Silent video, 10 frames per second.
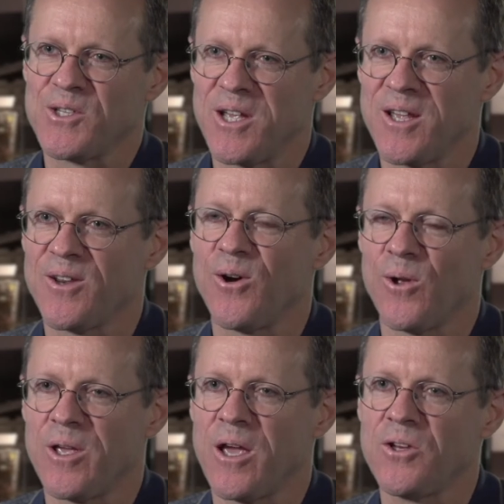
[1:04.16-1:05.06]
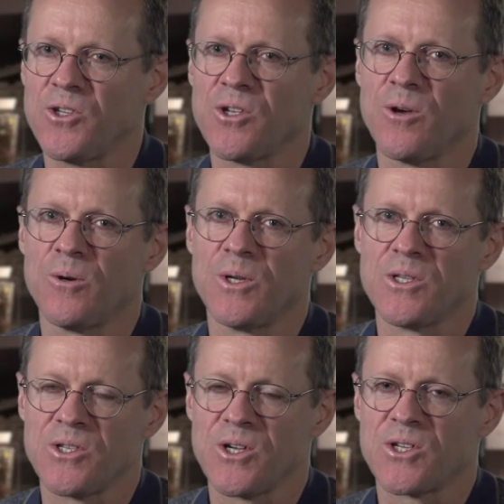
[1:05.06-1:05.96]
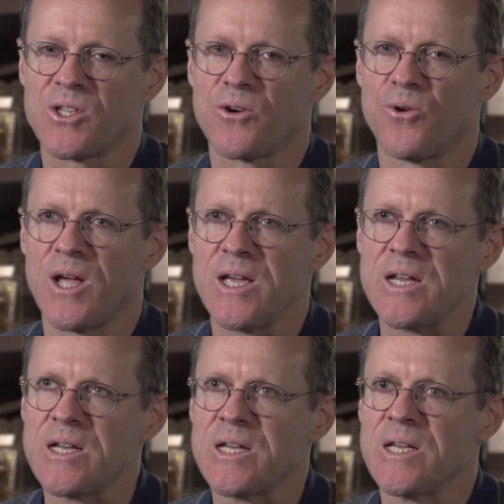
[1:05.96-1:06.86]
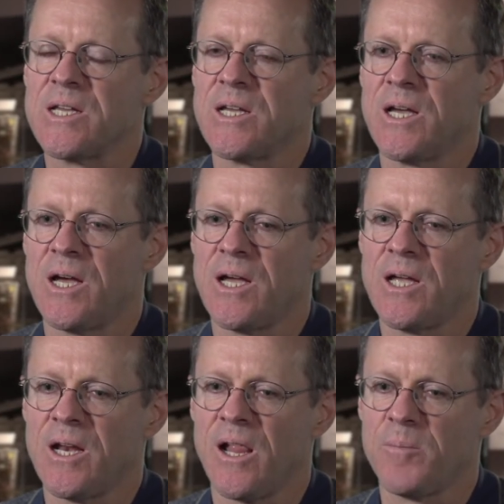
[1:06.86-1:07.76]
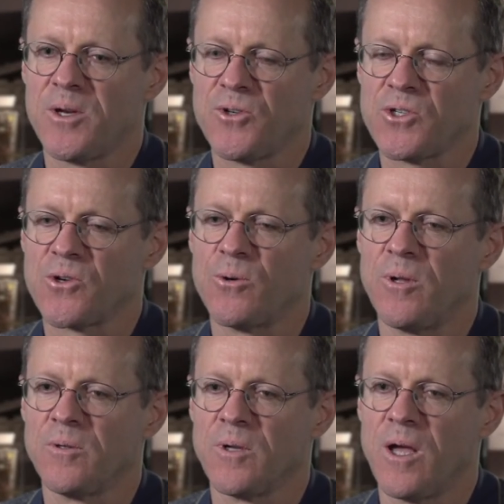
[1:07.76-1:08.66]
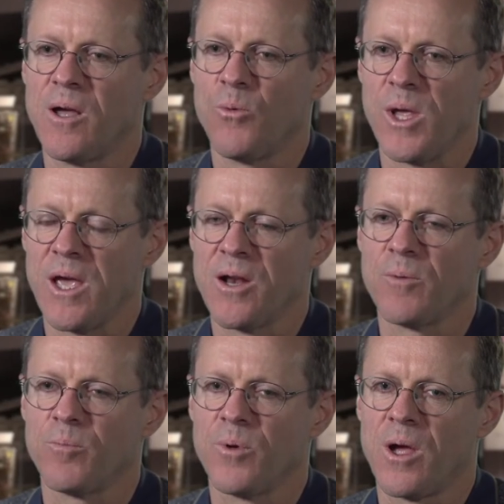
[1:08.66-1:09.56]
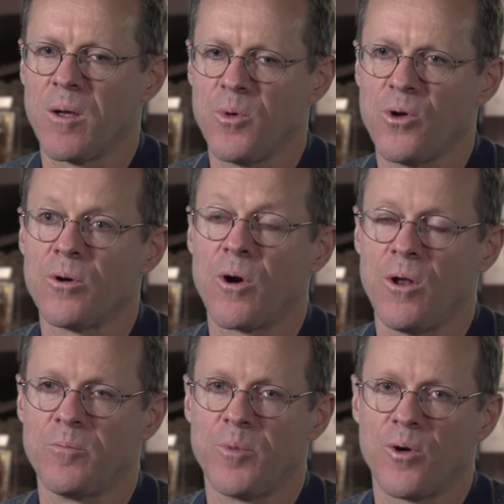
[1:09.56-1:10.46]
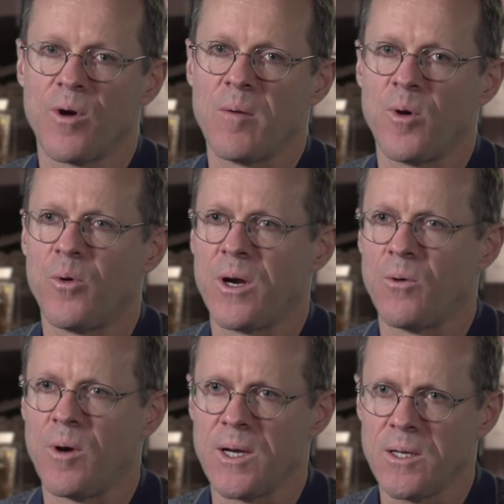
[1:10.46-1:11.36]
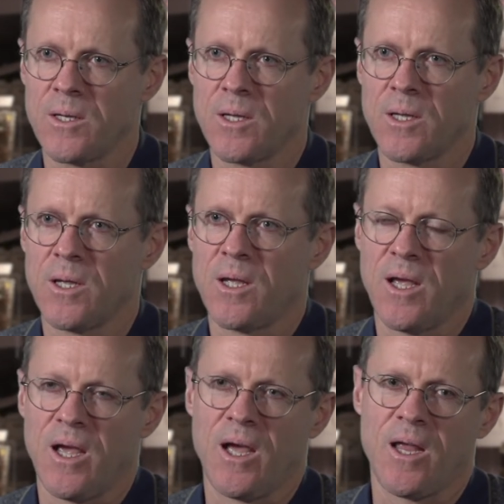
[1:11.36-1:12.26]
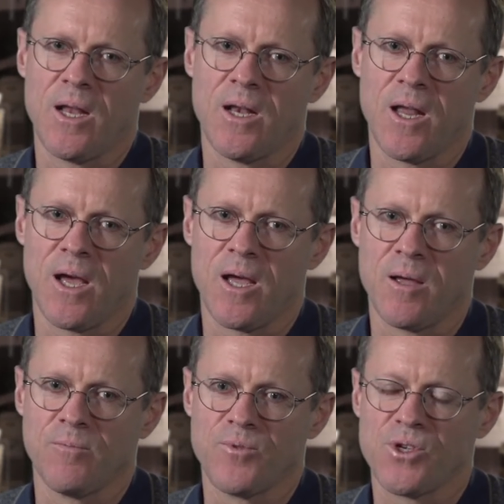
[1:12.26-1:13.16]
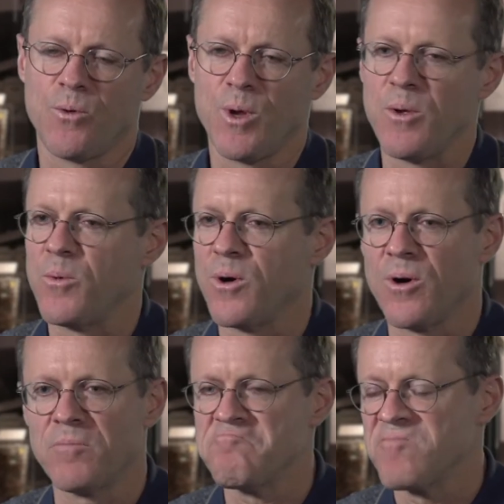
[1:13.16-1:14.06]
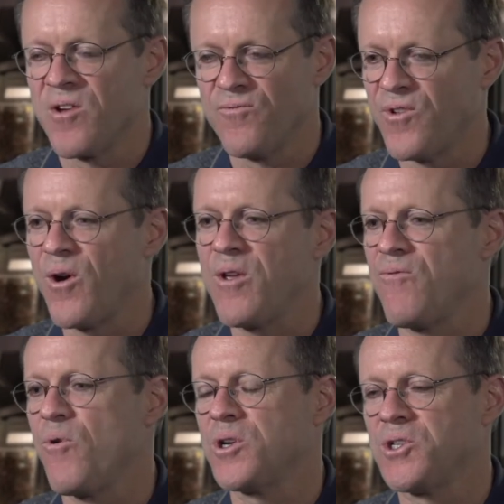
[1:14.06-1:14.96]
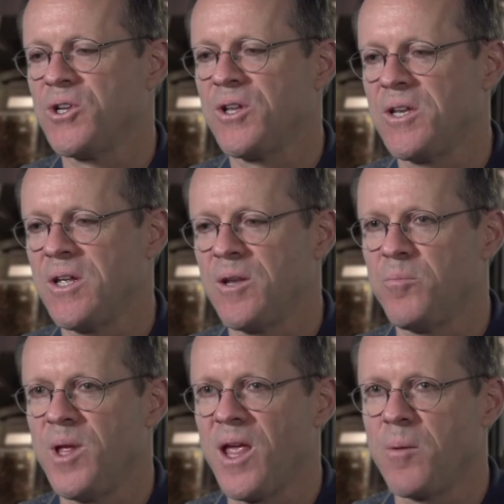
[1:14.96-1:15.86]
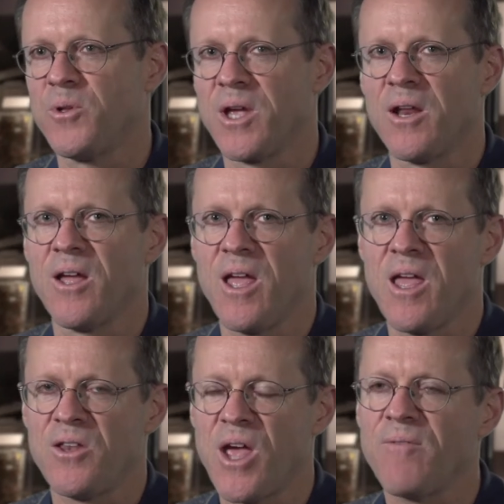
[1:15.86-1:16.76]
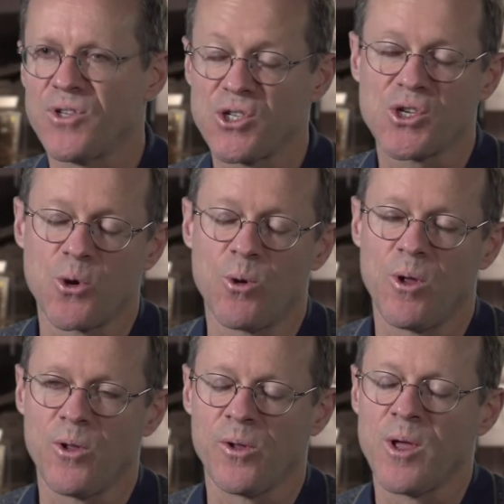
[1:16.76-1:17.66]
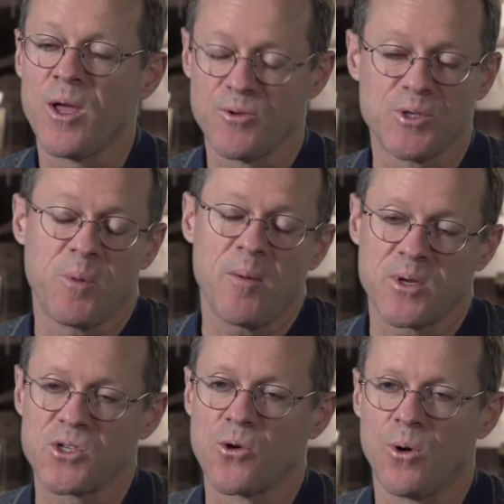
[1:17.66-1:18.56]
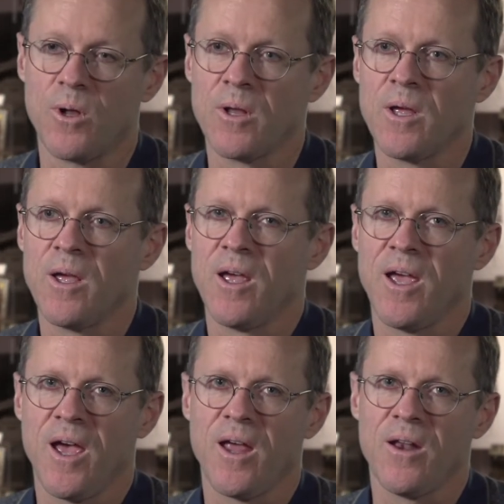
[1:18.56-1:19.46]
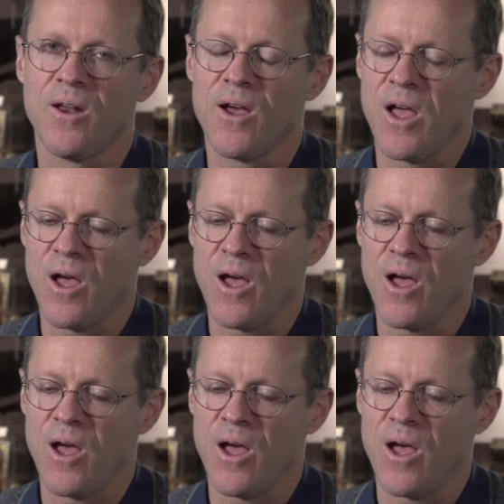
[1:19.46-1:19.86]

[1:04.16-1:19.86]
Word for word: say, at an early age. So in sixth grade, in elementary school, we had a computer called a Programma 101. And so we were very fortunate in being able to get to have a school. It was a public school. And